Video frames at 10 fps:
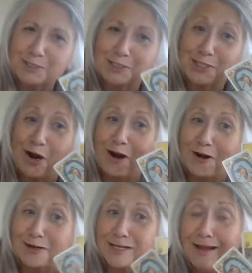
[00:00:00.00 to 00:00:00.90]
to
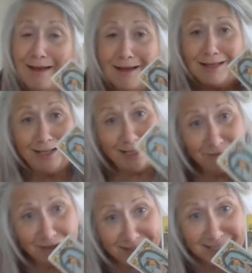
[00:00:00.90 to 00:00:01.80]
start
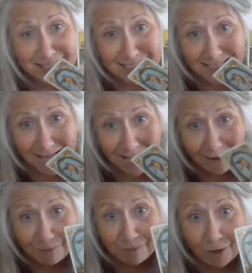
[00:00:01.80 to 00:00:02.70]
living this
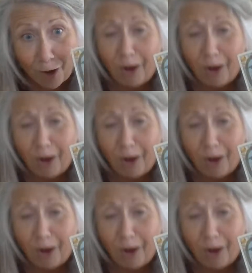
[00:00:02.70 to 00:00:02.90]
life.